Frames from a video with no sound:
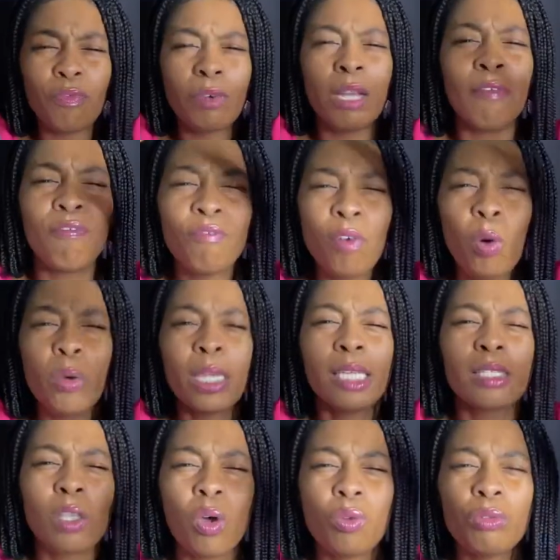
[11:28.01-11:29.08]
and
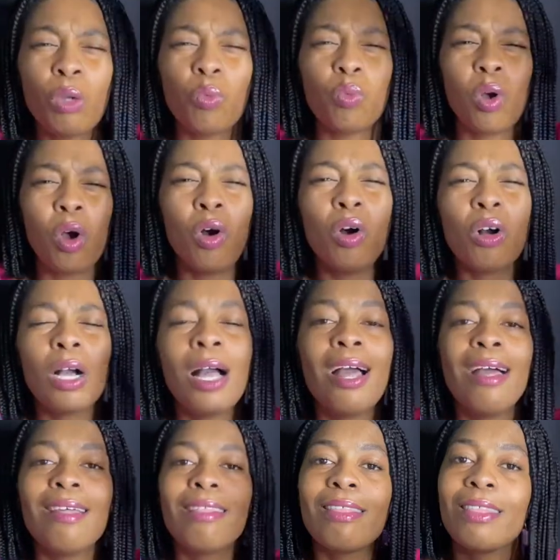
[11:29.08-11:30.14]
focused on the wrong
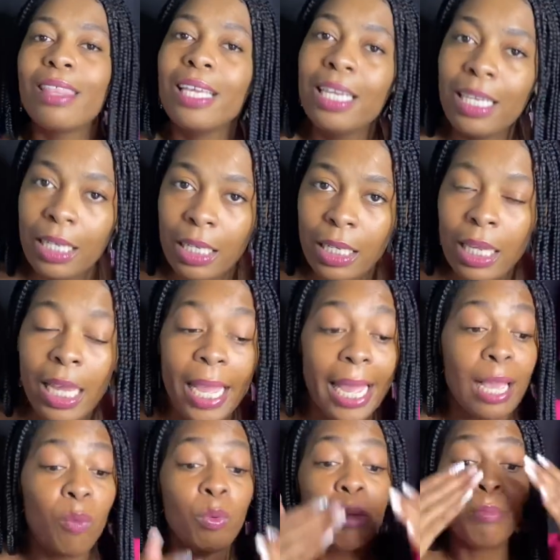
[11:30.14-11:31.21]
thing
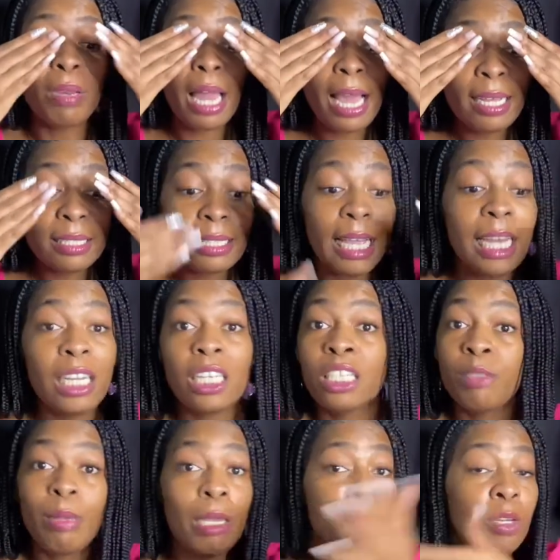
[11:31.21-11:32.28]
and we blindsided
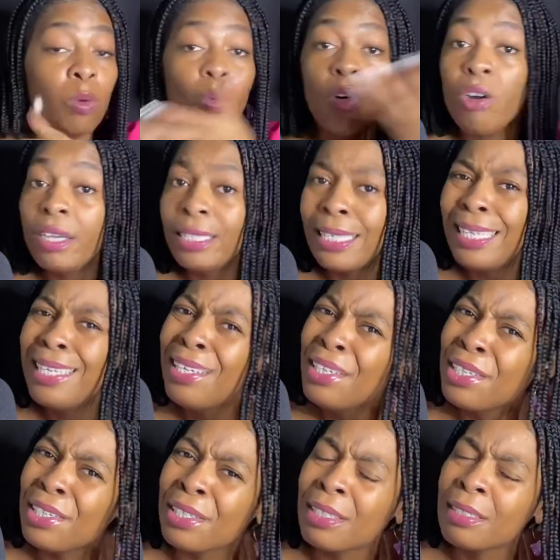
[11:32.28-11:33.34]
because baby the war is
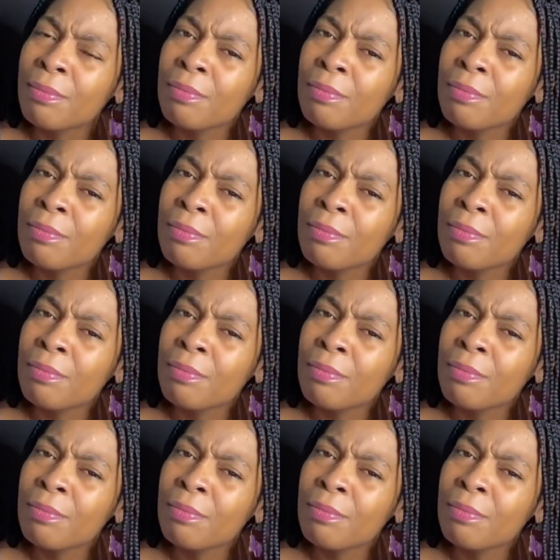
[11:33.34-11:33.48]
here